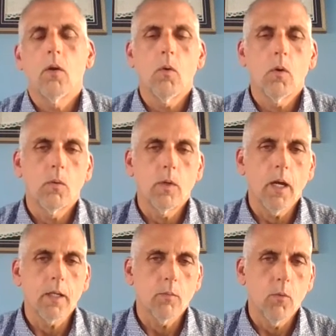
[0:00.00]
or
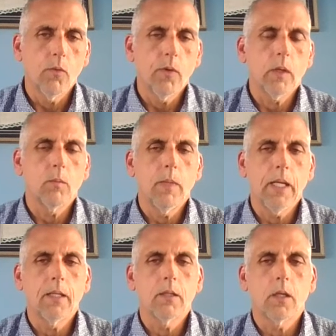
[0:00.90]
redoxamorphic,
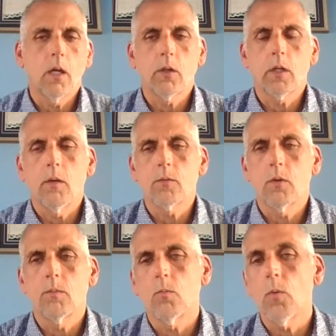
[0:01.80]
meaning the color comes
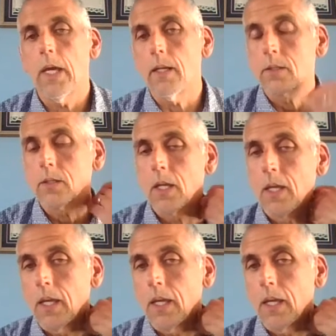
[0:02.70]
from wetness.